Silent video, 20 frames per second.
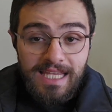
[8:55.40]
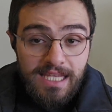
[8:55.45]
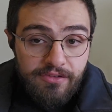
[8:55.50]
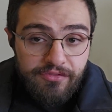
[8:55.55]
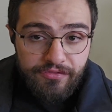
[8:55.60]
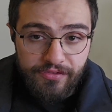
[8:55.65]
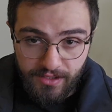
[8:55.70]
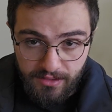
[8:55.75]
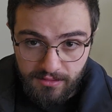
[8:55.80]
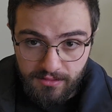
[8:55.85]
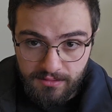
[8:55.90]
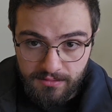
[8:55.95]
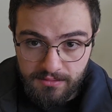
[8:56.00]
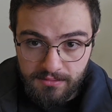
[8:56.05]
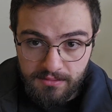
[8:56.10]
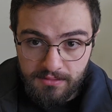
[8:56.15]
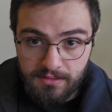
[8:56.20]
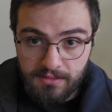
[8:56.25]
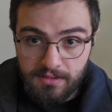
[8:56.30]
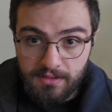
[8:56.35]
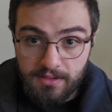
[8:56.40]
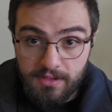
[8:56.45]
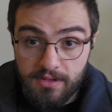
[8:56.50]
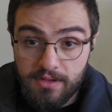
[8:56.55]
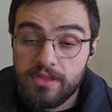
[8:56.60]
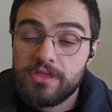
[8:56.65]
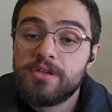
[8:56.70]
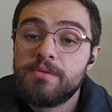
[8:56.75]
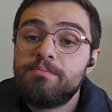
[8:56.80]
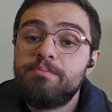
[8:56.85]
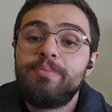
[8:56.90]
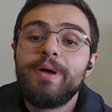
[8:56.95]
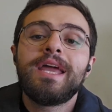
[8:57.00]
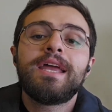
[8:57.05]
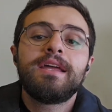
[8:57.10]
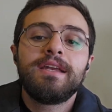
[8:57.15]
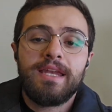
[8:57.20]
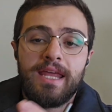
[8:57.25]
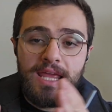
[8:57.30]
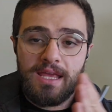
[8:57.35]
Even the
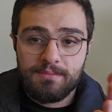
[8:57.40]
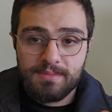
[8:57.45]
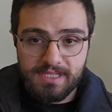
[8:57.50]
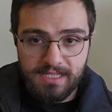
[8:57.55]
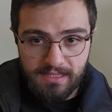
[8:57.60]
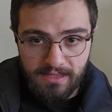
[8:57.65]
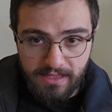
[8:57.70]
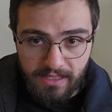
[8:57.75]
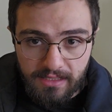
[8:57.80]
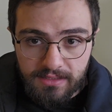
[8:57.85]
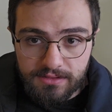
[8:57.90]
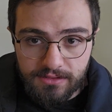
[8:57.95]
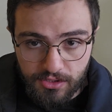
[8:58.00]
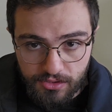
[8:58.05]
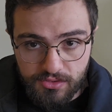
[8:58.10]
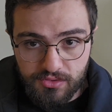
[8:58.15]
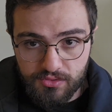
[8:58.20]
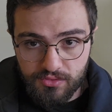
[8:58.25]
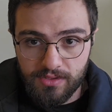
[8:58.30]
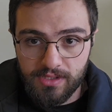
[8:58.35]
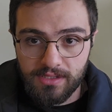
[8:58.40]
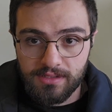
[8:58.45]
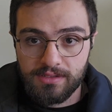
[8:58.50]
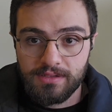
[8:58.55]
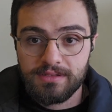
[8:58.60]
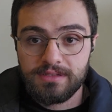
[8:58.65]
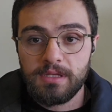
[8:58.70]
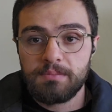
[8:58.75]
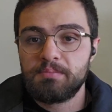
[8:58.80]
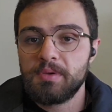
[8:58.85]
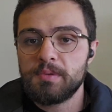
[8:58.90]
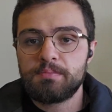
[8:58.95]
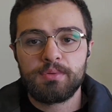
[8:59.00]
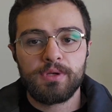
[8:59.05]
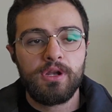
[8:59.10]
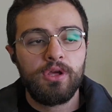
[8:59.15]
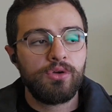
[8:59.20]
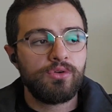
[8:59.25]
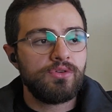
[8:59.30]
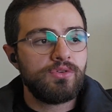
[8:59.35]
big names in the industry, the
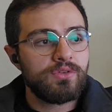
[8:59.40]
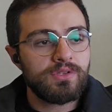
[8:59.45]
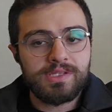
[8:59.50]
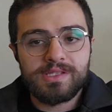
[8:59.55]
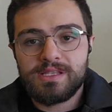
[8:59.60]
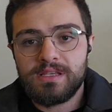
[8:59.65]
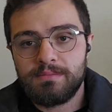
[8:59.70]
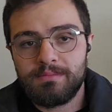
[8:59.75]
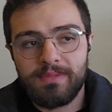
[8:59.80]
people who you